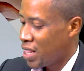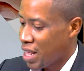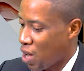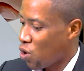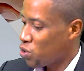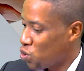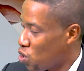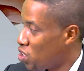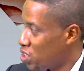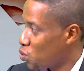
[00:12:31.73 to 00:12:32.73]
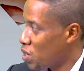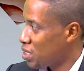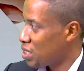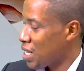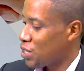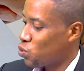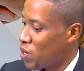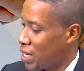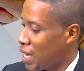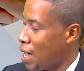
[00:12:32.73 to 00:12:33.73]
There are also consequences. That's
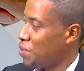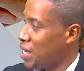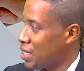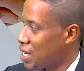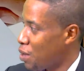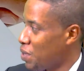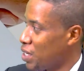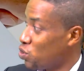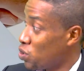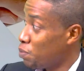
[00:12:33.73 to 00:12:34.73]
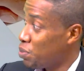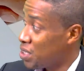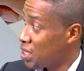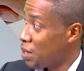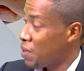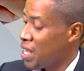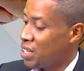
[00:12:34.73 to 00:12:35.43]
where the cabinet now begins to impeach them.